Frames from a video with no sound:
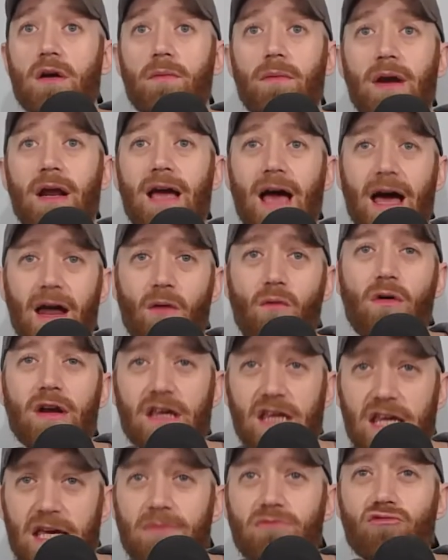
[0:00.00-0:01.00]
But I kind of want
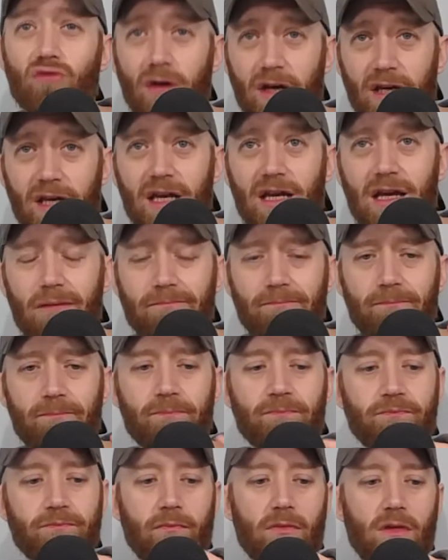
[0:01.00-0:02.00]
to keep drinking it
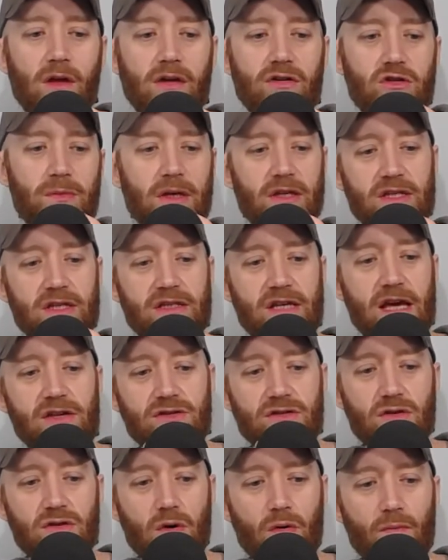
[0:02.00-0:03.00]
just because it
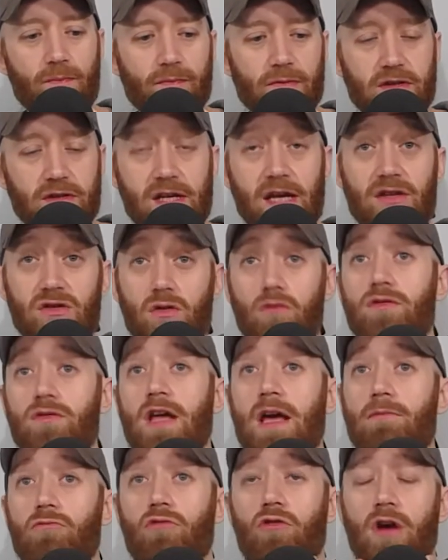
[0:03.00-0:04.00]
tastes so tastes so
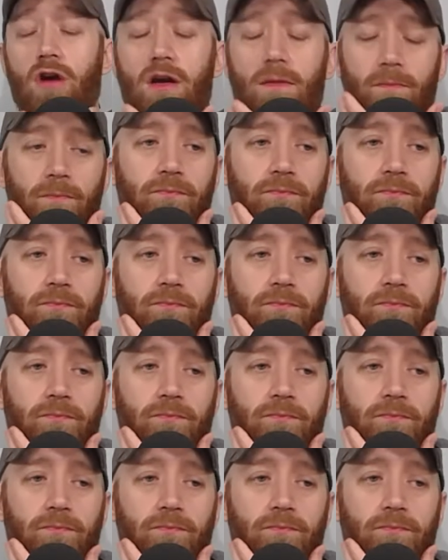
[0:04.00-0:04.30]
damn great.